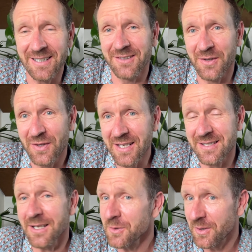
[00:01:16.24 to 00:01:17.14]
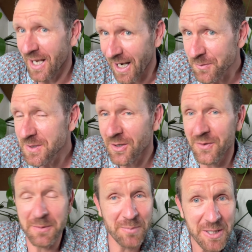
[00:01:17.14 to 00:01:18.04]
The things that you counted
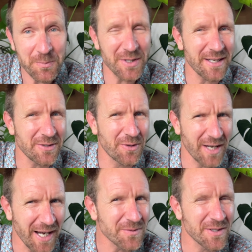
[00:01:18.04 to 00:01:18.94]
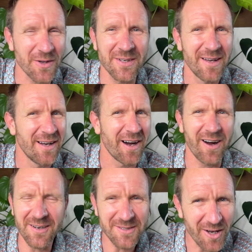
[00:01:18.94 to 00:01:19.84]
on, the people that you counted on,
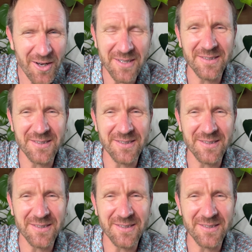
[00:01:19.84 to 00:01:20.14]
are not.